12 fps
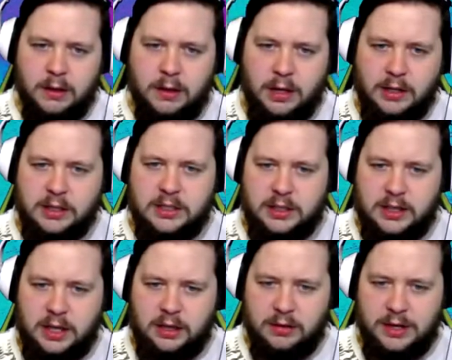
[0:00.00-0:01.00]
And this is a
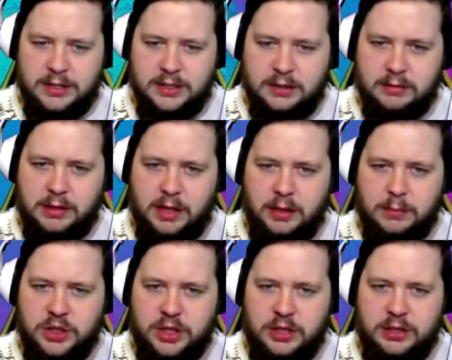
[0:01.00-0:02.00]
colorizer? Color
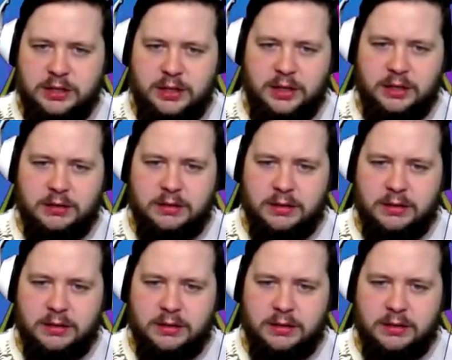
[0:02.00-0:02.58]
machine, yeah.